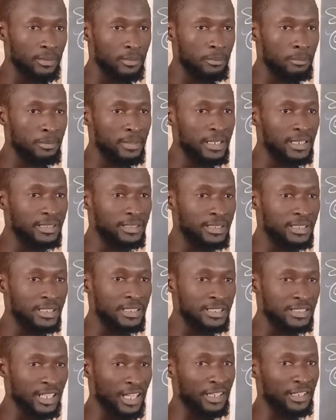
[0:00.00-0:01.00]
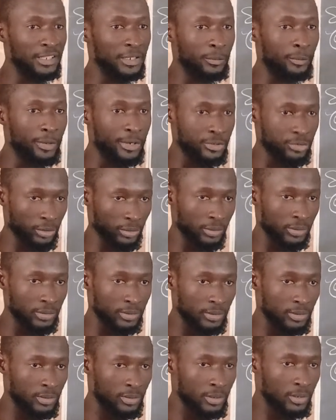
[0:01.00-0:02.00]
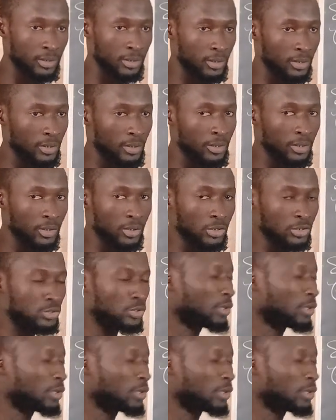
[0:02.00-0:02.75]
makes this an equation. Because